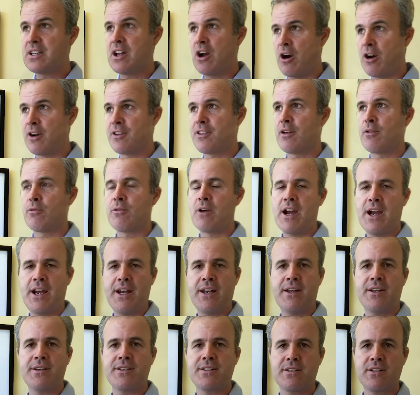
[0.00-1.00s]

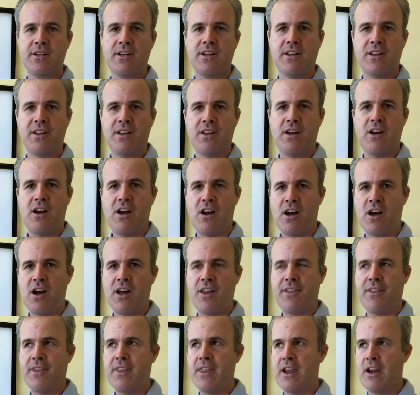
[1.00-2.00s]
arthritis
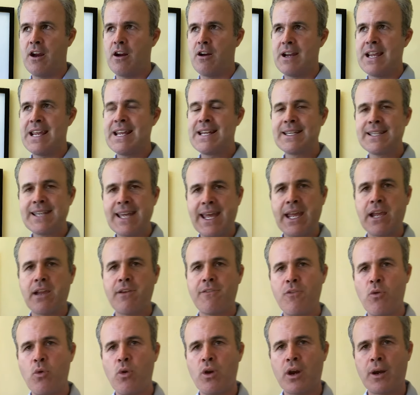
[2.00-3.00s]
on their intake
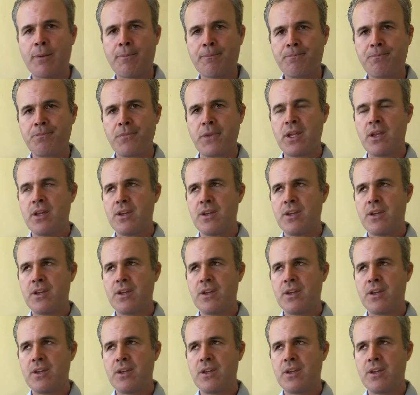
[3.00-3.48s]
form.